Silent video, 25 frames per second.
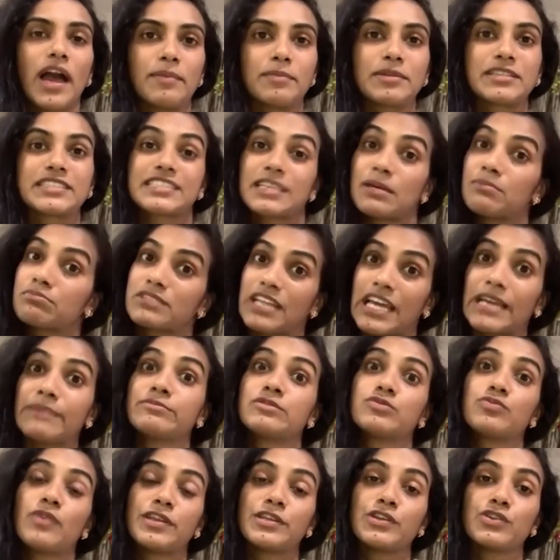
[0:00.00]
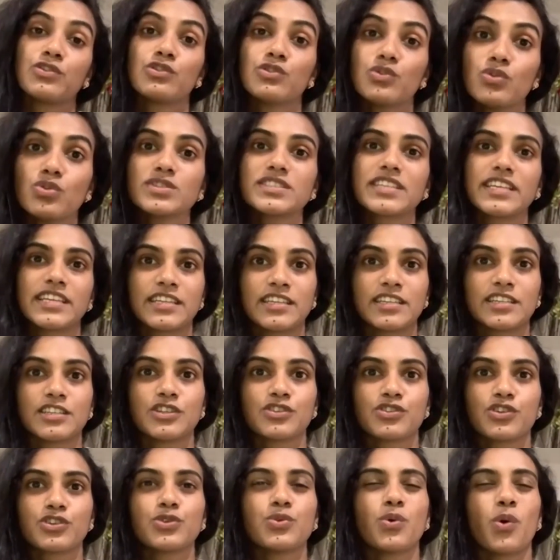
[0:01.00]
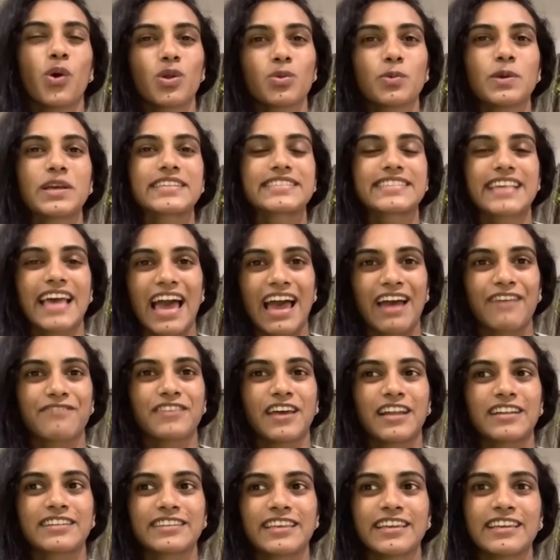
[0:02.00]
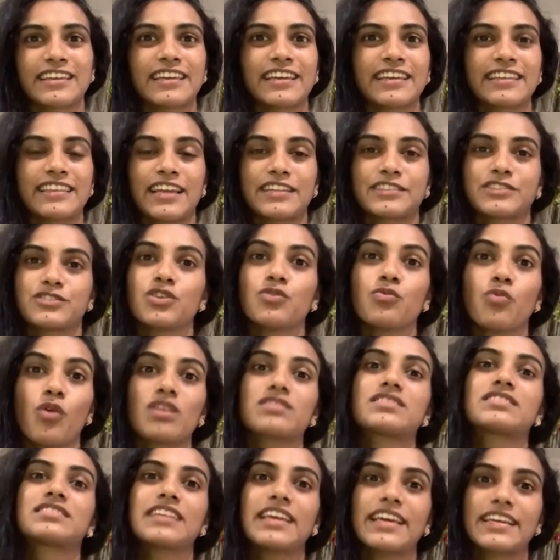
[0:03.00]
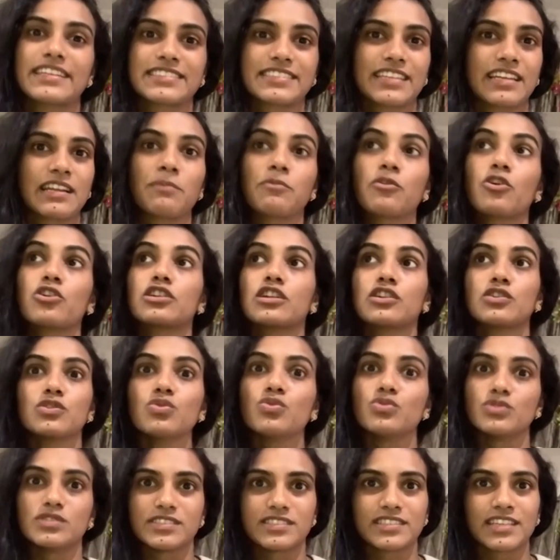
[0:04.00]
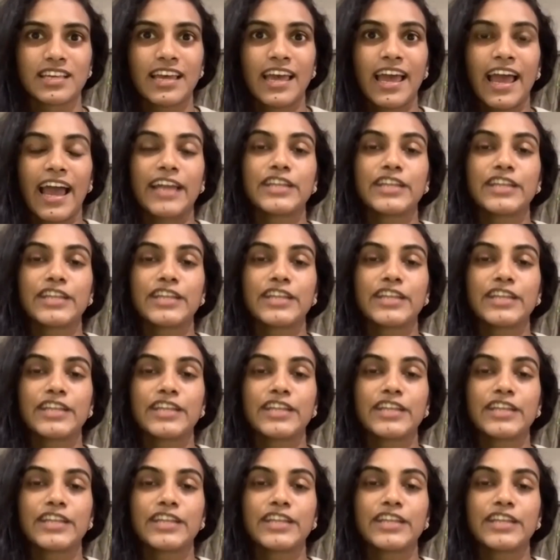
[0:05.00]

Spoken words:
I mean, sometimes when you're losing, you always have that thinking that, what's next and I'm going to lose.